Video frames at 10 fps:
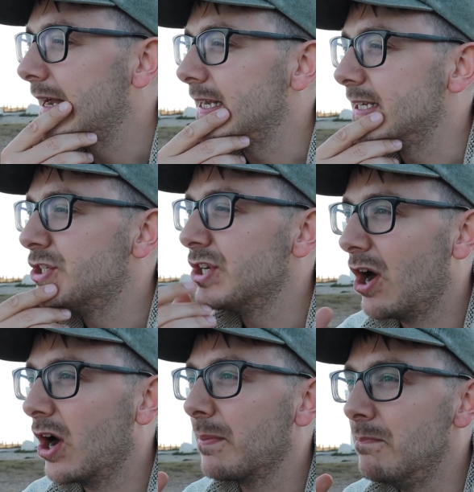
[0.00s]
and
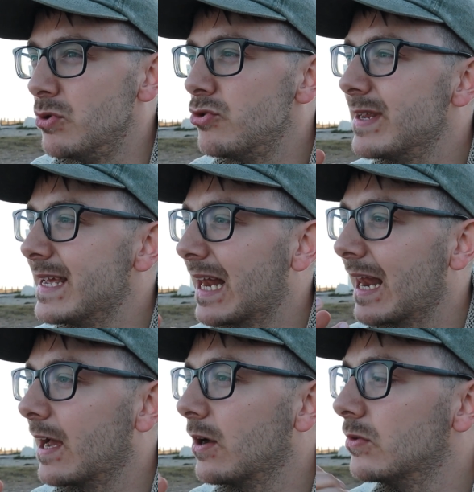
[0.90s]
dark moody
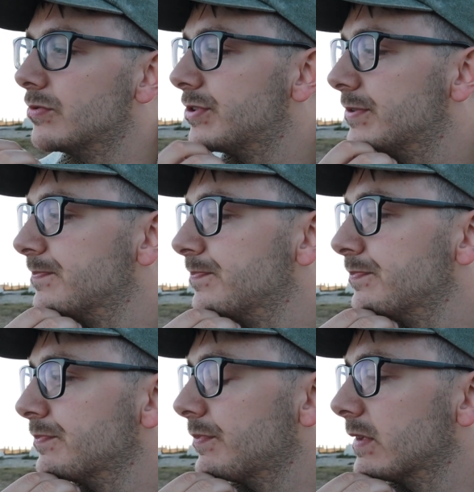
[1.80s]
clouds
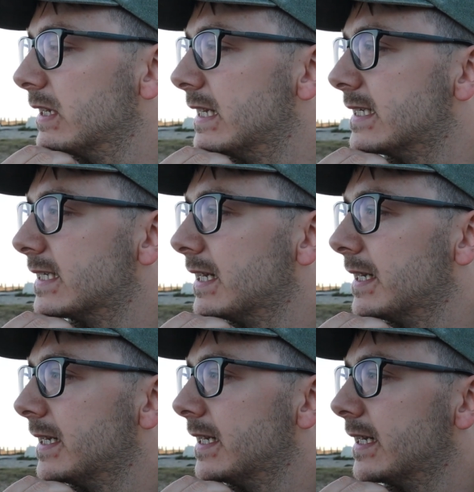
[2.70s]
is
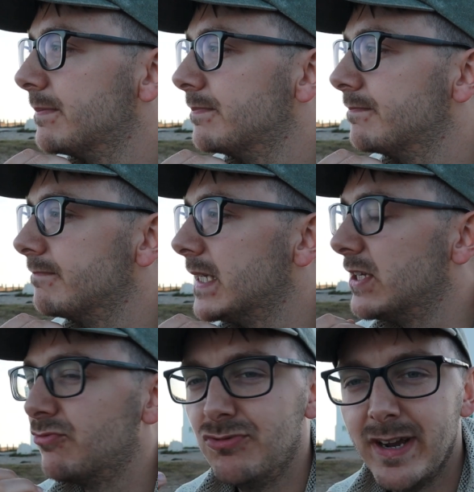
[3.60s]

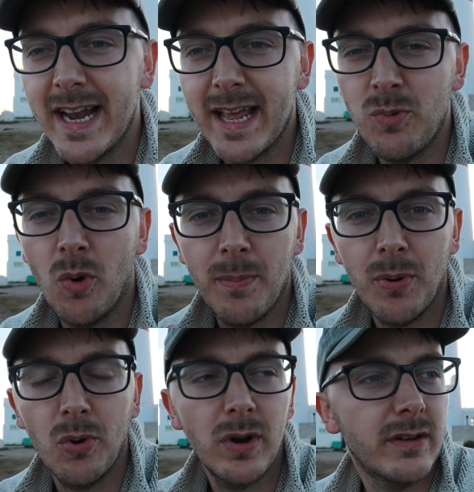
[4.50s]
really what
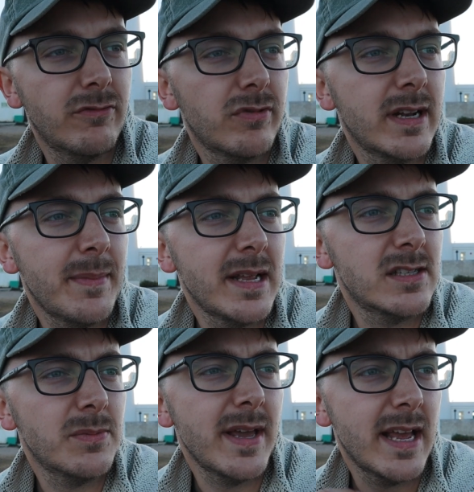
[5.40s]
Portland really
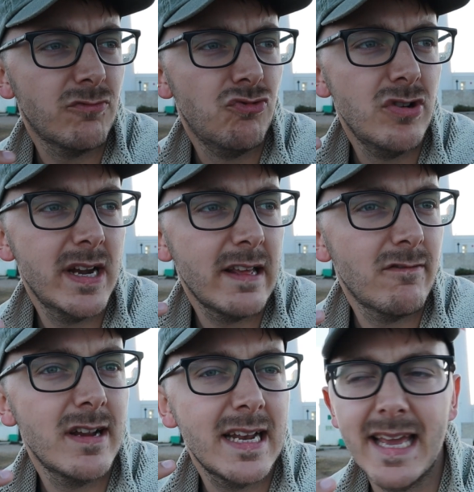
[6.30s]
means to me. It
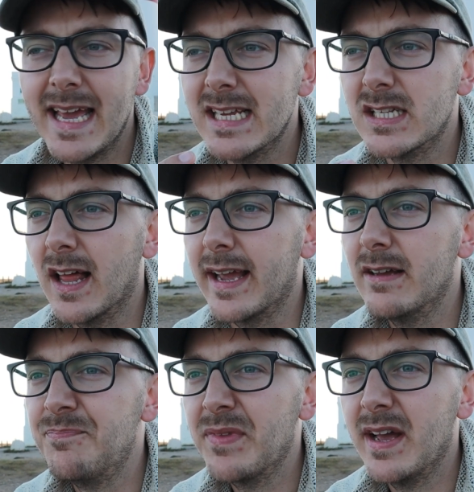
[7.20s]
really is
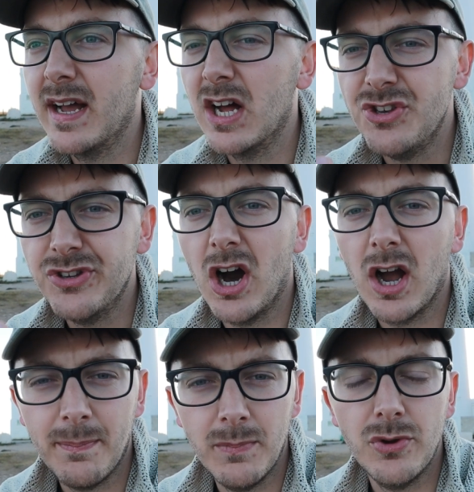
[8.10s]
like a
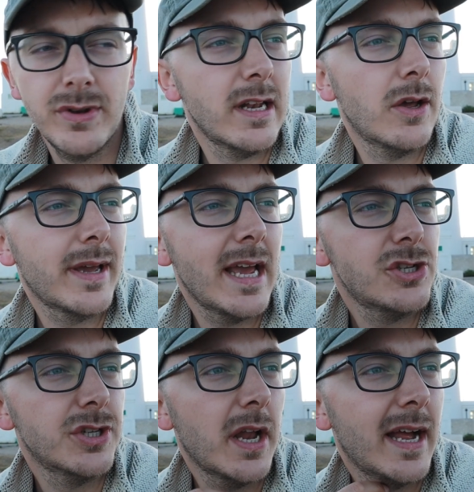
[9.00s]
dark moody
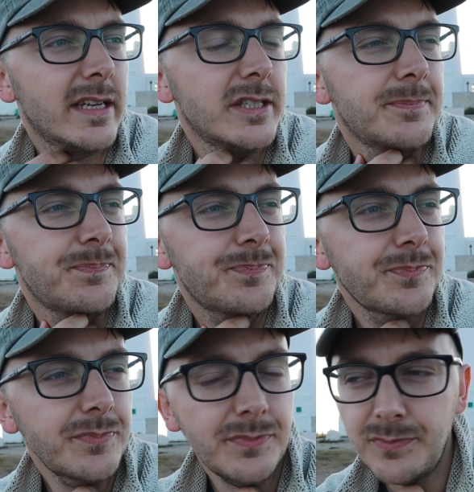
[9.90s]
location. And
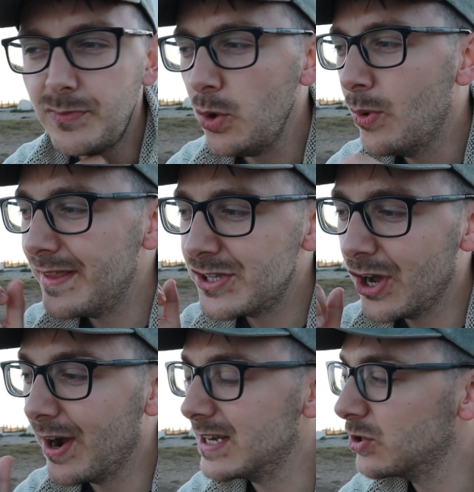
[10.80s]
when the
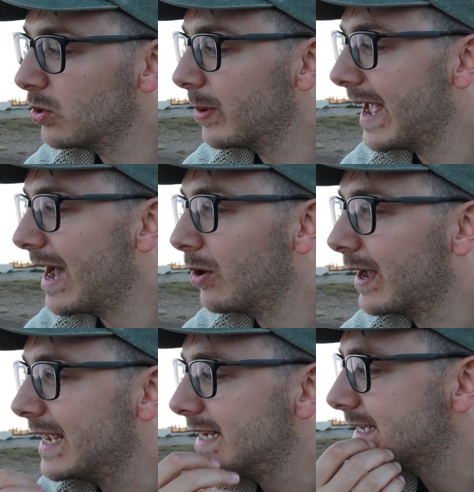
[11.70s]
tide is all the way out
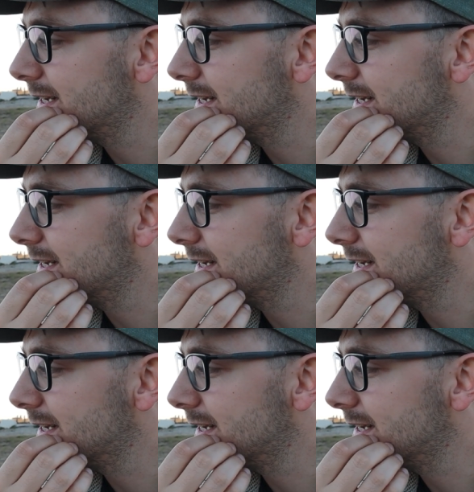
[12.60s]
like it is